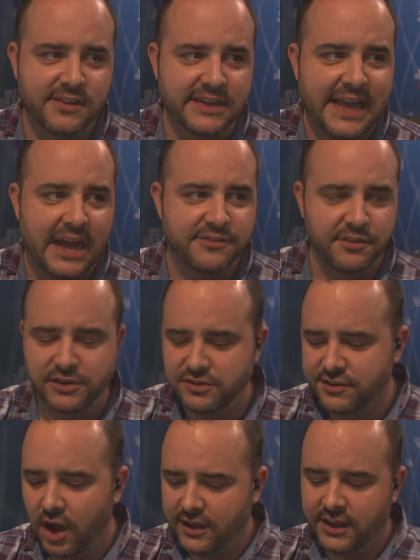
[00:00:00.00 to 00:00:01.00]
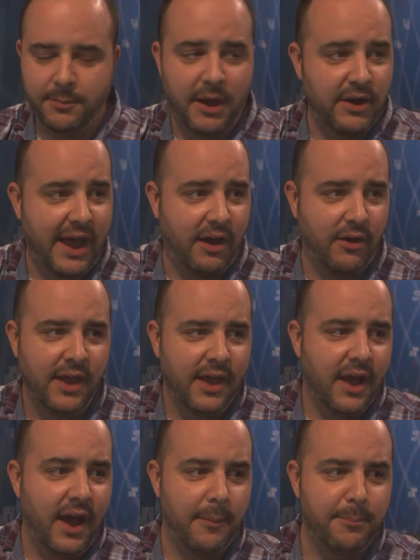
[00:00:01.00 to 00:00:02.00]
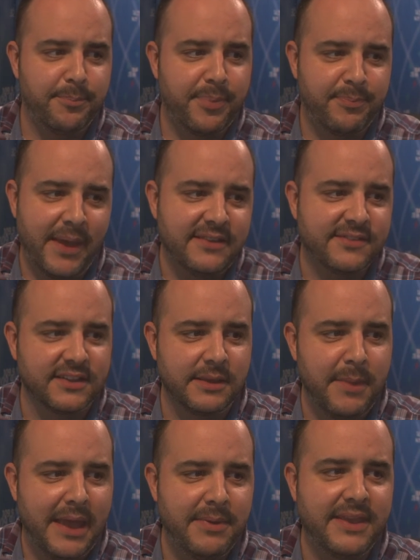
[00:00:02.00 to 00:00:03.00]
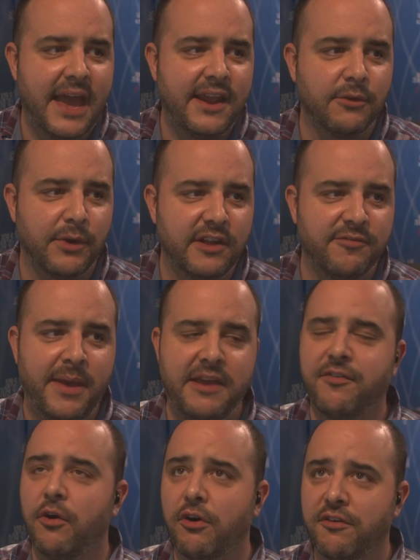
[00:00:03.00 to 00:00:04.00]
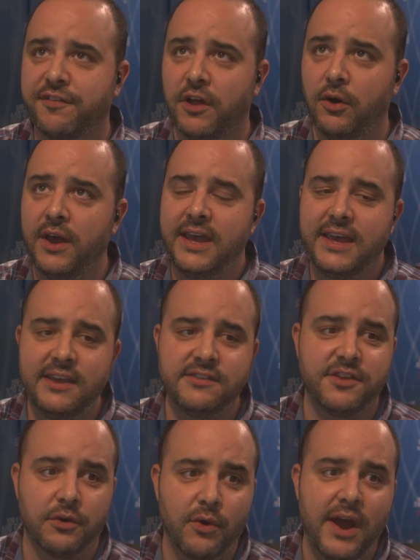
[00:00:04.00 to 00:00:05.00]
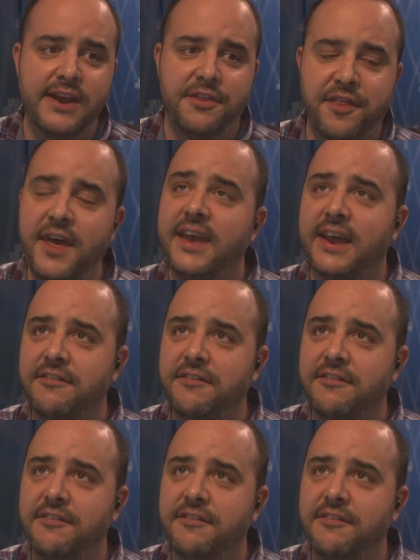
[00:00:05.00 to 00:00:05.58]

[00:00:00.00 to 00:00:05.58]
like that. So they're just talking about how basically maybe getting rid of pay for order flow is the right thing.